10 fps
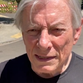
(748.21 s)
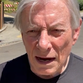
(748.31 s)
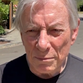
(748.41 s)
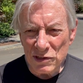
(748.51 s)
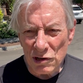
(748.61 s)

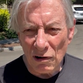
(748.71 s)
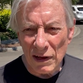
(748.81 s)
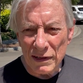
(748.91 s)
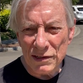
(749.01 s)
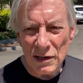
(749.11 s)
temperature
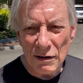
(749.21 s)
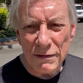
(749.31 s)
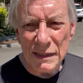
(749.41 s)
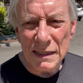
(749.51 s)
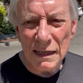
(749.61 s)
on the
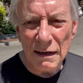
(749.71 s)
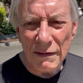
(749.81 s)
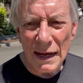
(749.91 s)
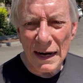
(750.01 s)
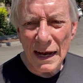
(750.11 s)
surface of
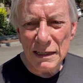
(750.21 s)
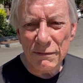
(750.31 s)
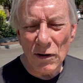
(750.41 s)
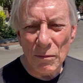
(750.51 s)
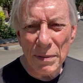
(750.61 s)
that
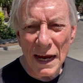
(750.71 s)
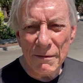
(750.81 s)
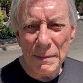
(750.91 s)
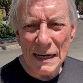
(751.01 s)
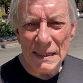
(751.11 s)
asphalt
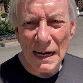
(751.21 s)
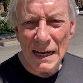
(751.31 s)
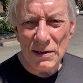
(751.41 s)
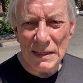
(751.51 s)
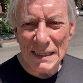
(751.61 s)
pavement is
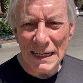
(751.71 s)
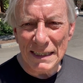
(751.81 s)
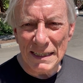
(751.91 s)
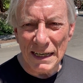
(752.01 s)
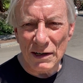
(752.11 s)

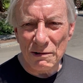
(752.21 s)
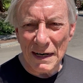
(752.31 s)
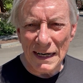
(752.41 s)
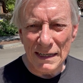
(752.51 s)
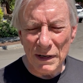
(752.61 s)
160
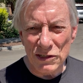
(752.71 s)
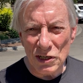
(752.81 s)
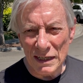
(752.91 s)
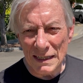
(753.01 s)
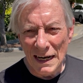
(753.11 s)
degrees, which
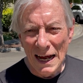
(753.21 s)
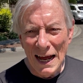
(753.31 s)
is